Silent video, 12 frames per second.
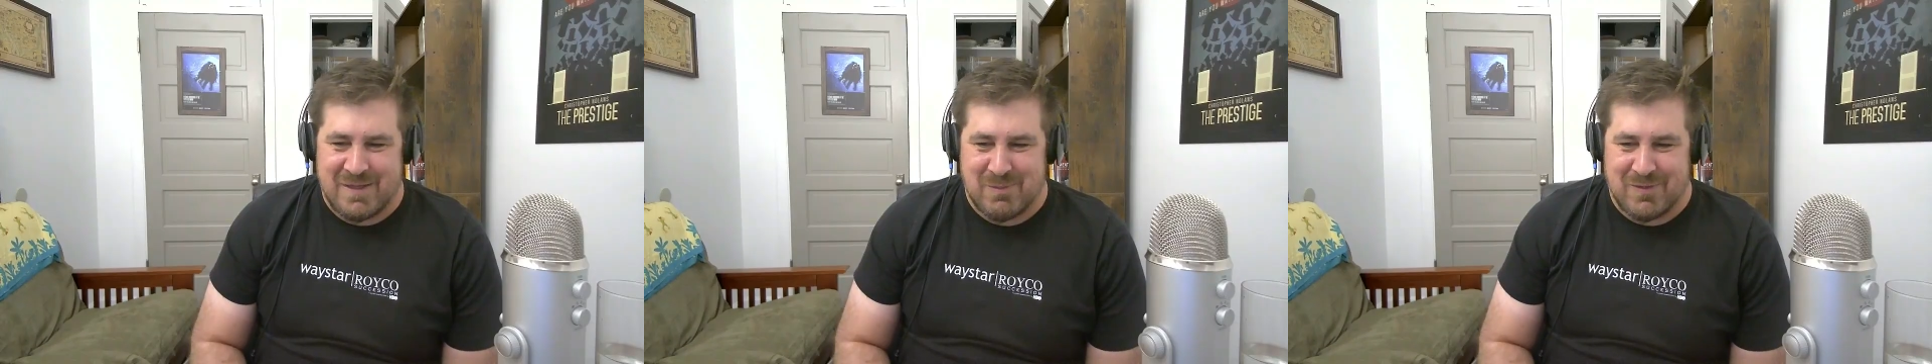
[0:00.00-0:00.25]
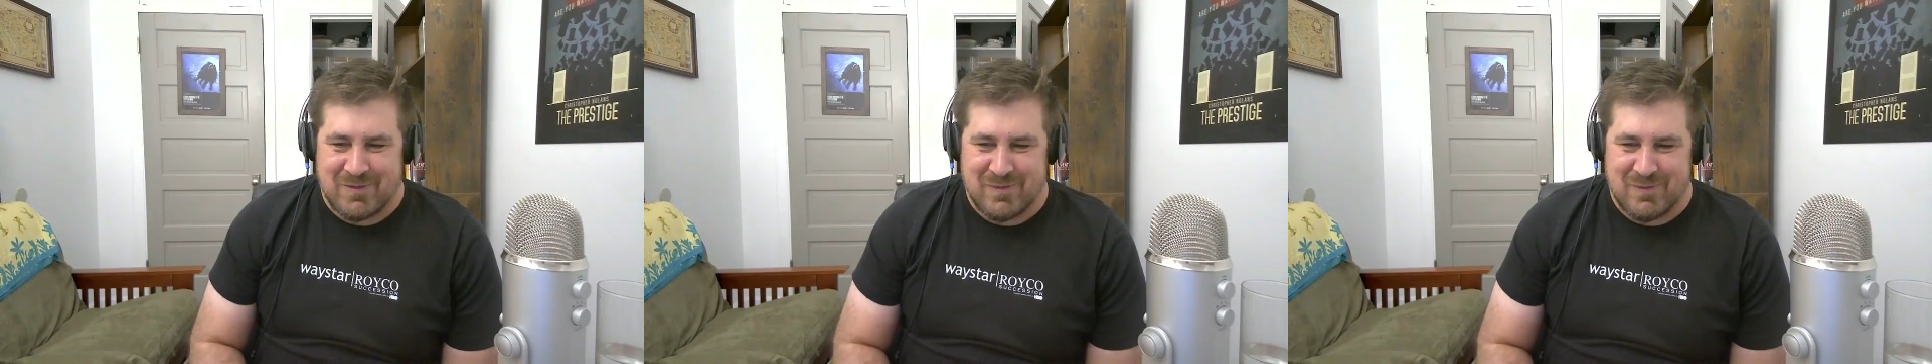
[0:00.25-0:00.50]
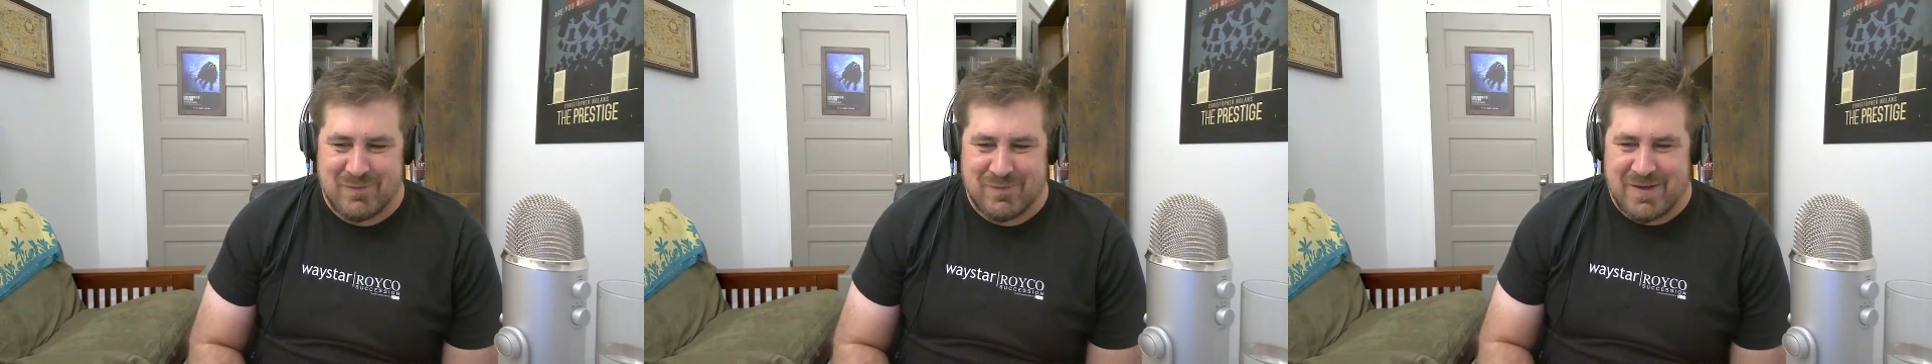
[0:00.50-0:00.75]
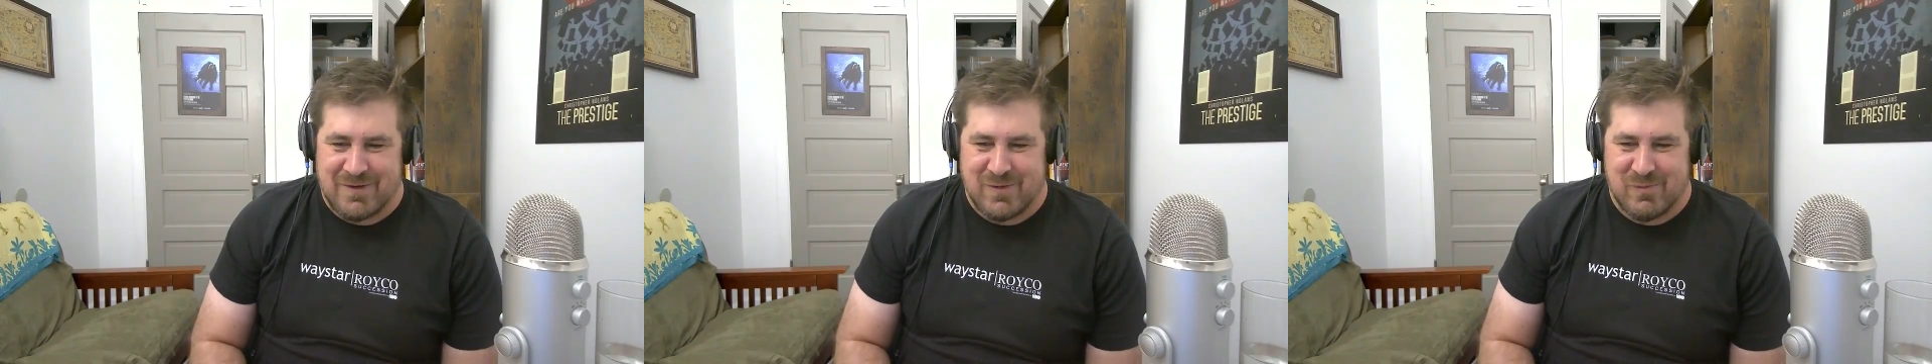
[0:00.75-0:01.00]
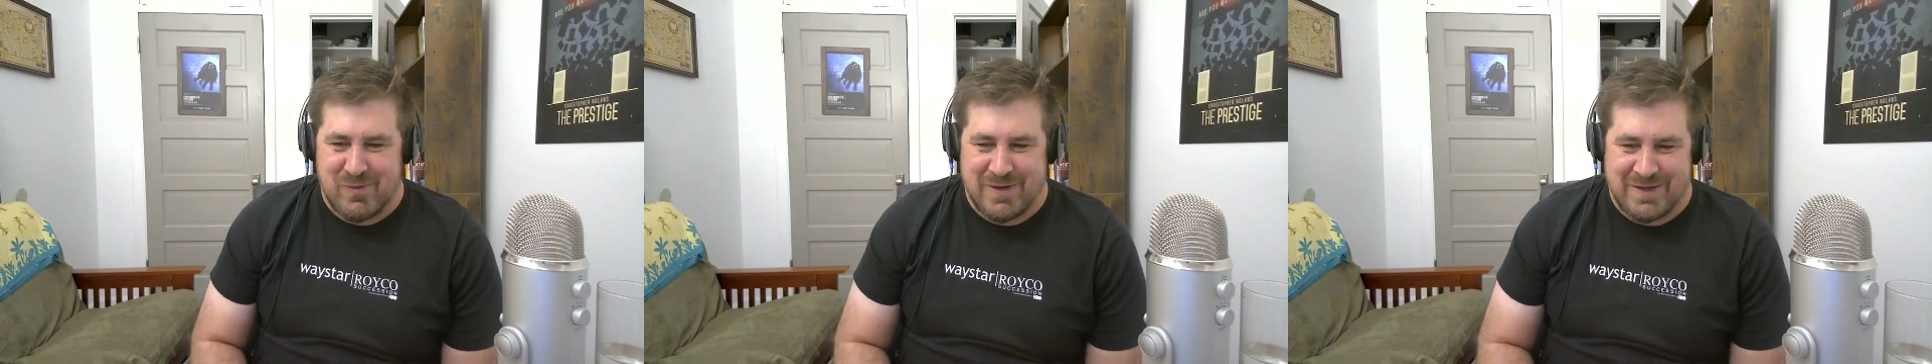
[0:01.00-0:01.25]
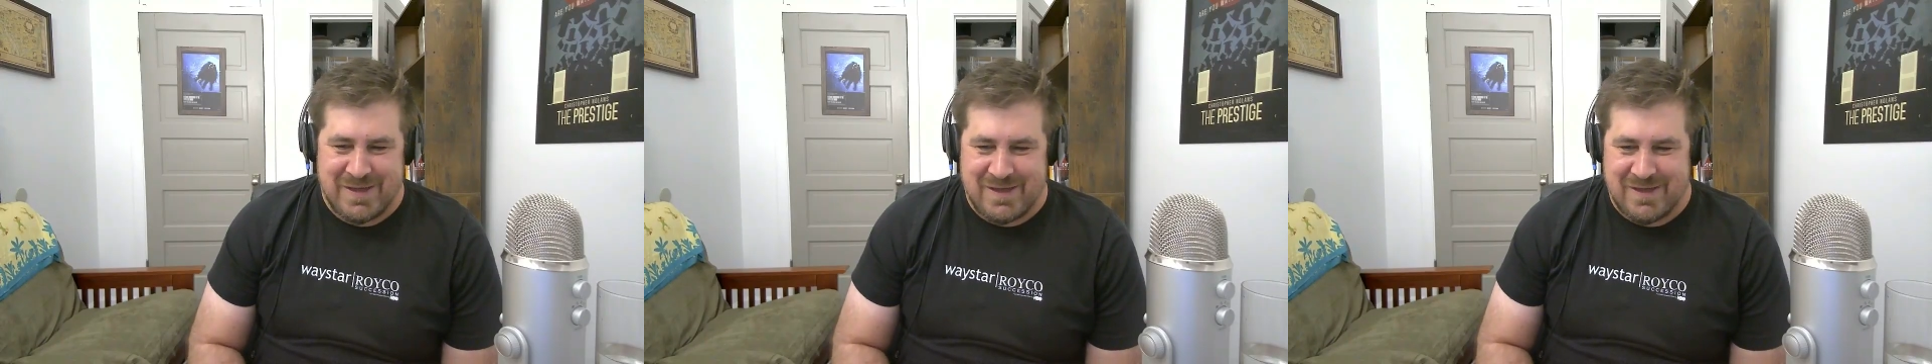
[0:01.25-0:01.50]
He must have. I don't know where
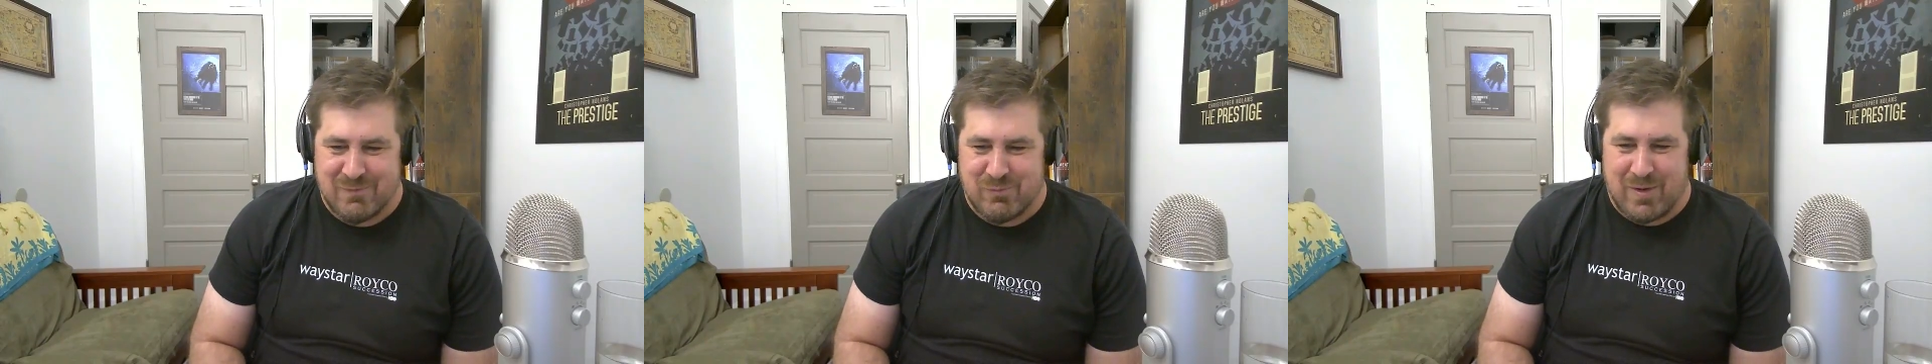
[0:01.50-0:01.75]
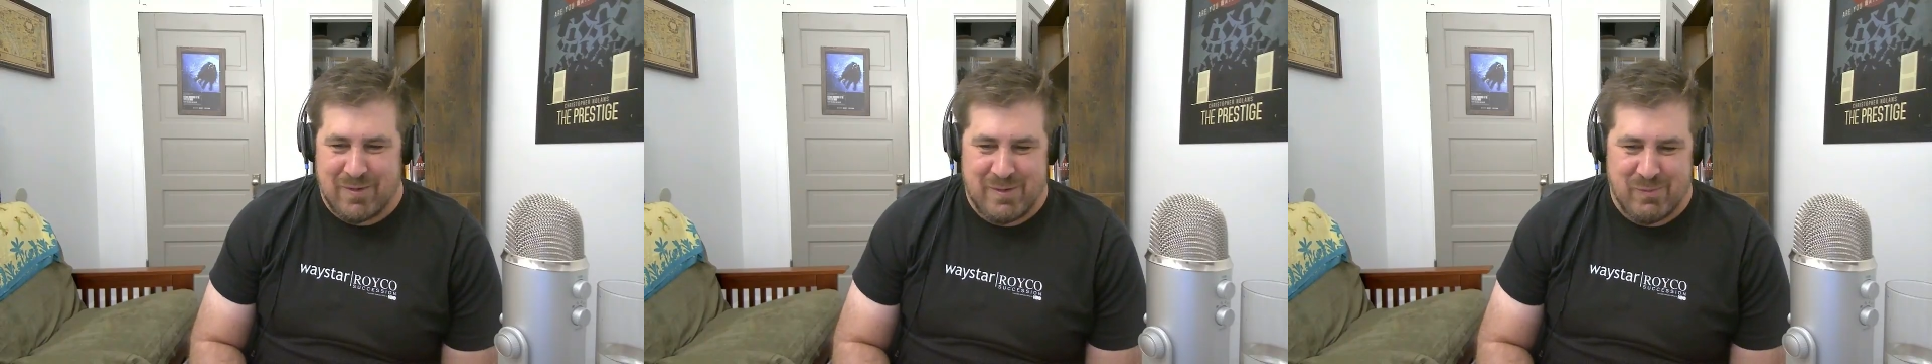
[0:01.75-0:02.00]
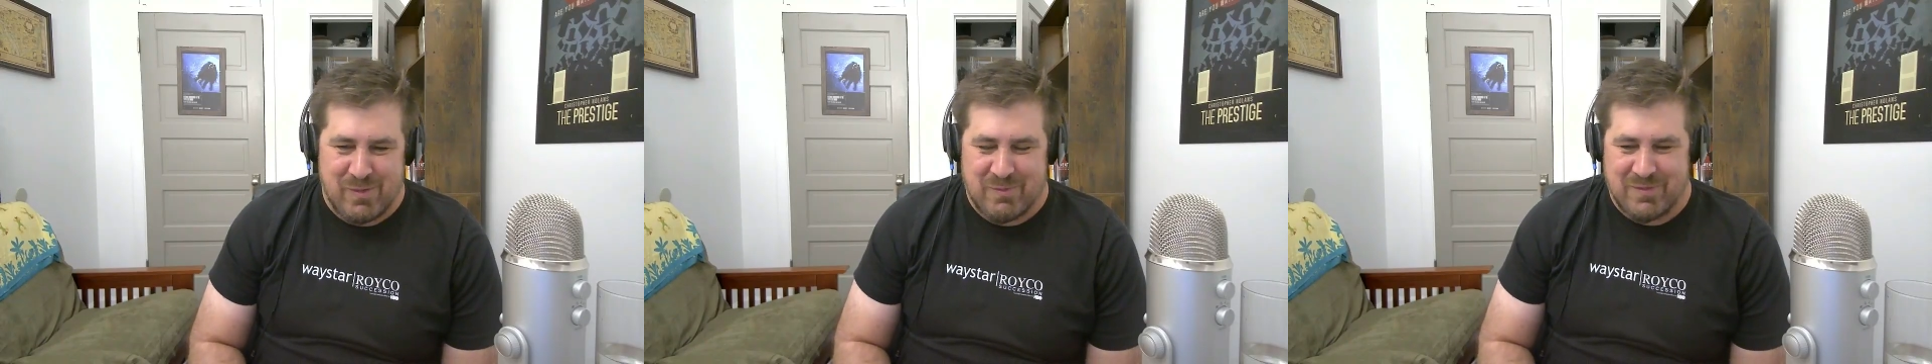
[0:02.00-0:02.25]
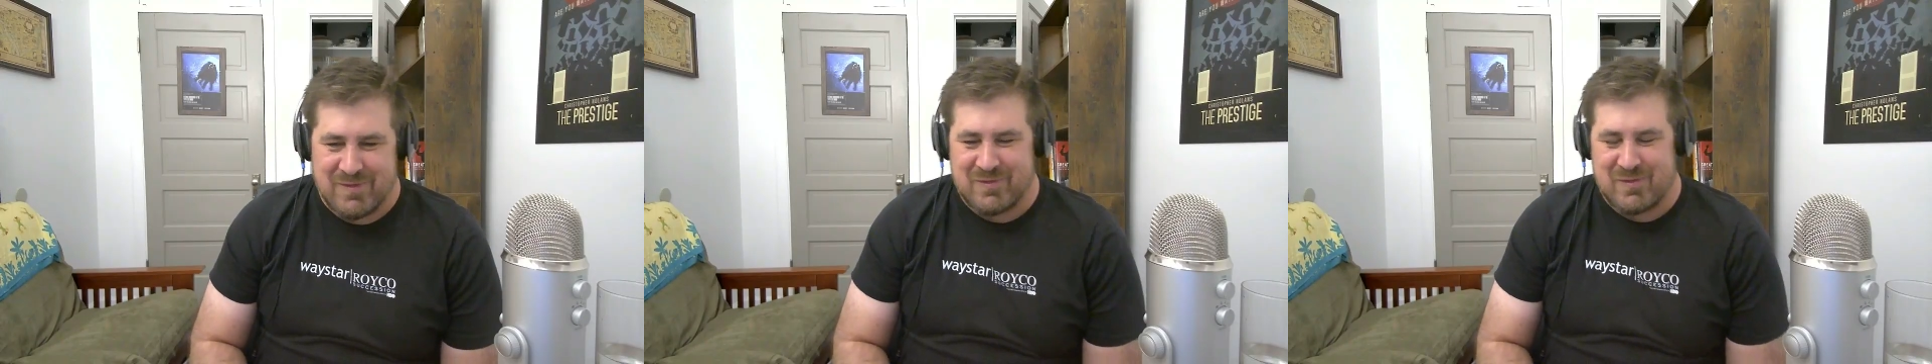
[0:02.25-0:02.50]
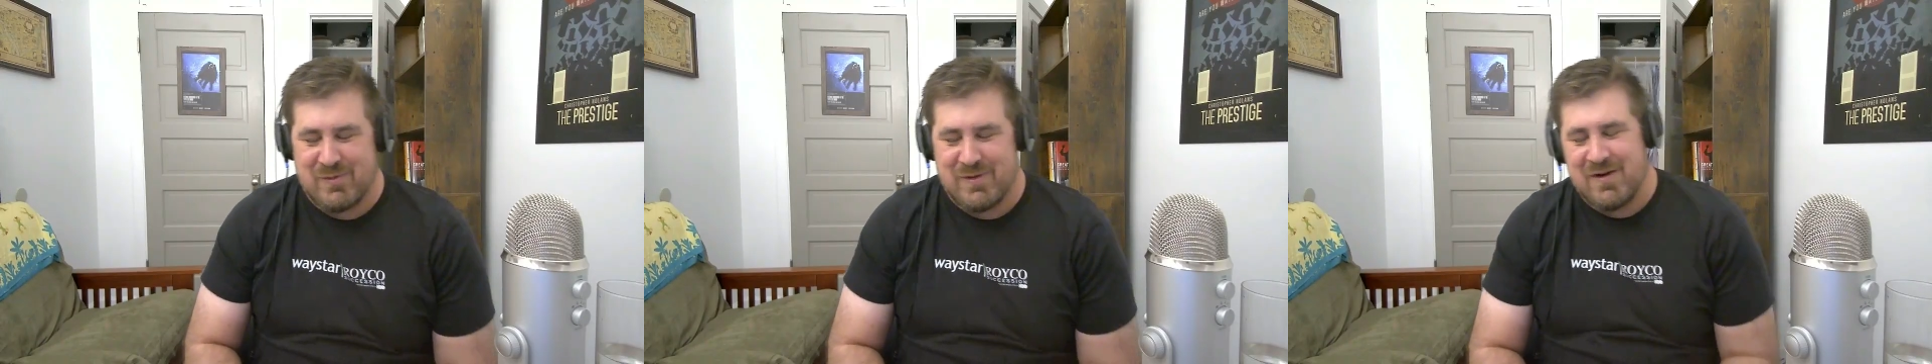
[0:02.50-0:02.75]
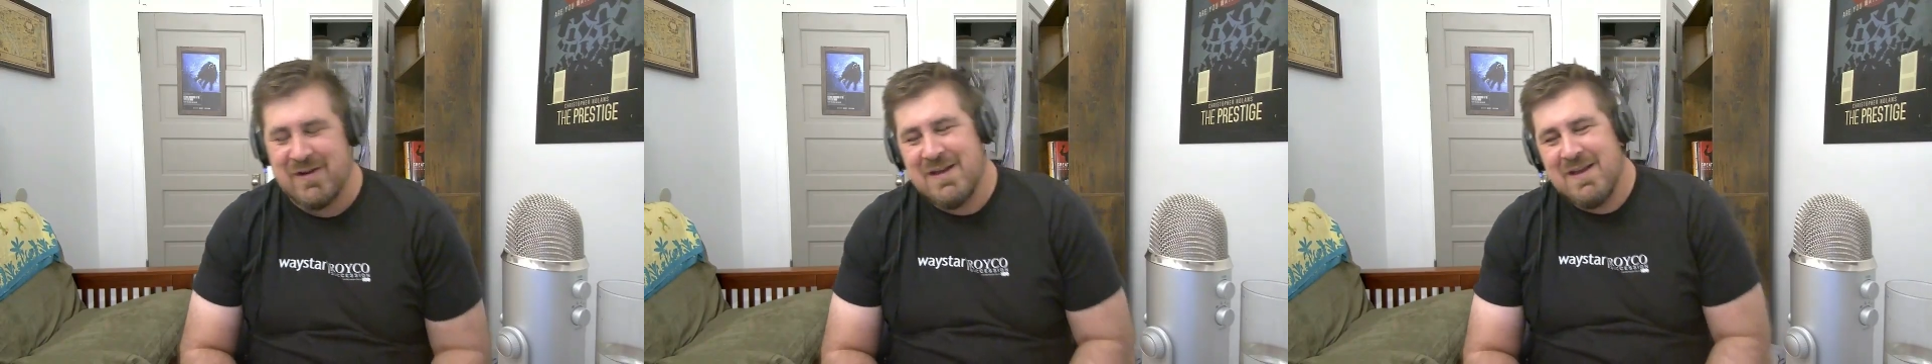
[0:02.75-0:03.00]
he went with his
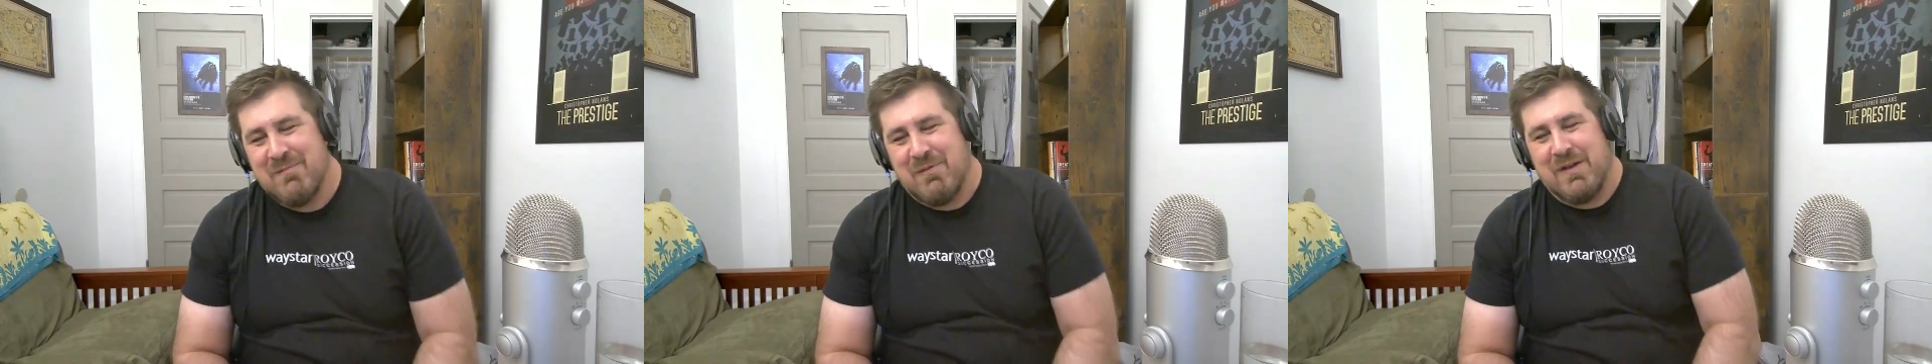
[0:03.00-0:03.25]
career, but